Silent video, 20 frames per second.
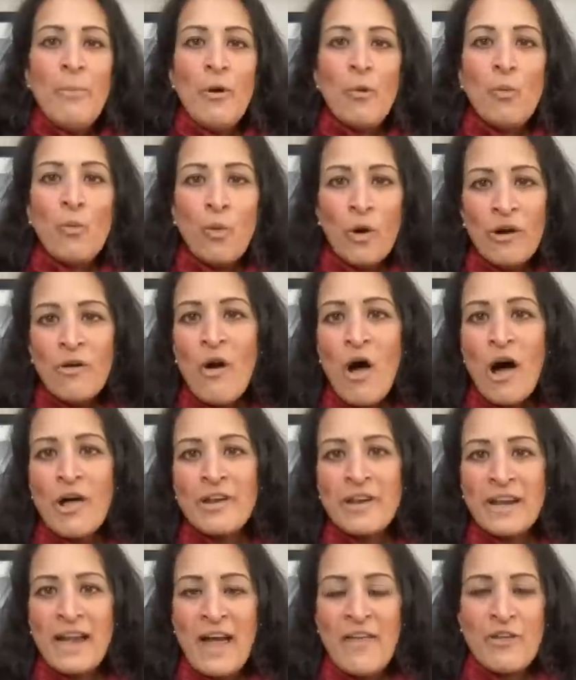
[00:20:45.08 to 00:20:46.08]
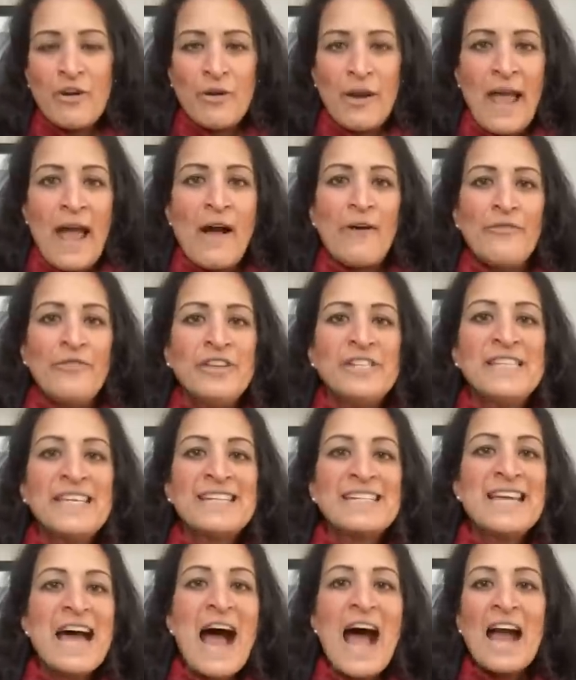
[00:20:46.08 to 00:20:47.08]
but we're all together now. This
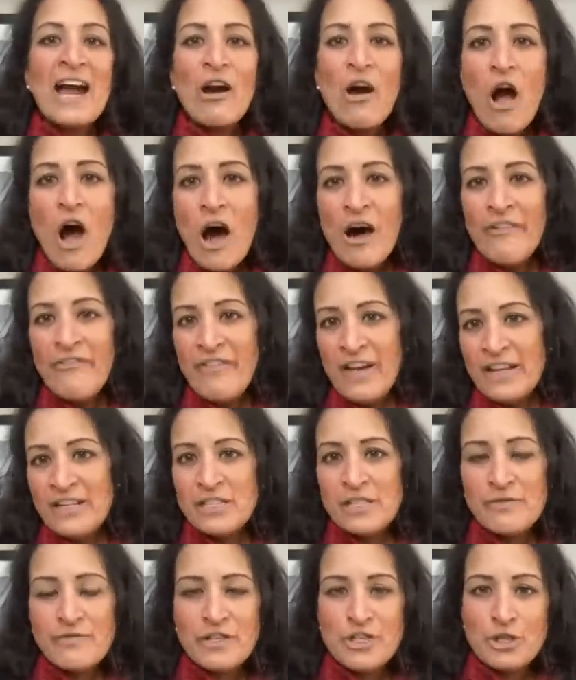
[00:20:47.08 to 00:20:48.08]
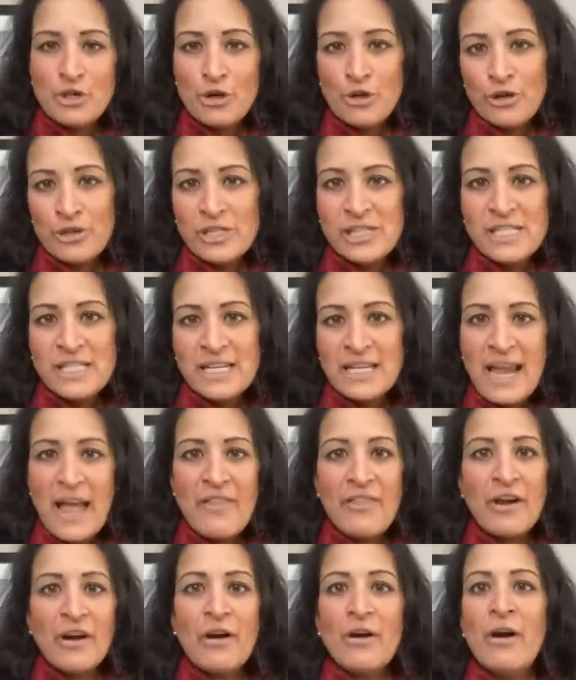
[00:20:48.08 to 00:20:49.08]
entire offense returns
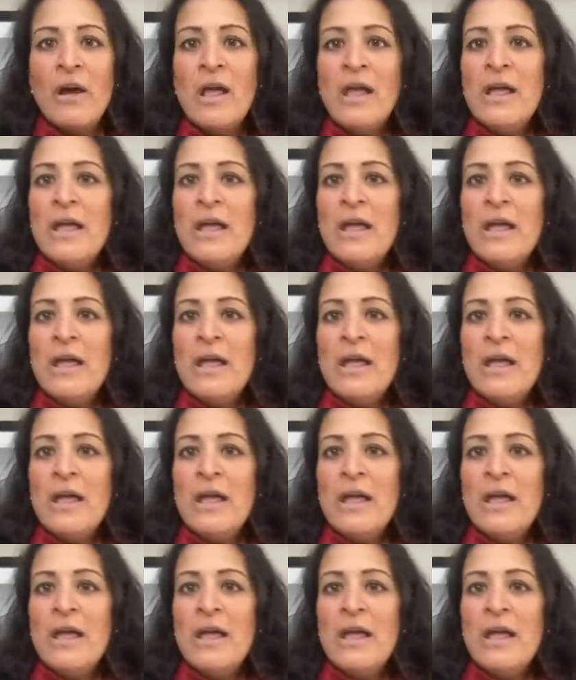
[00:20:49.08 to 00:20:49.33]
together.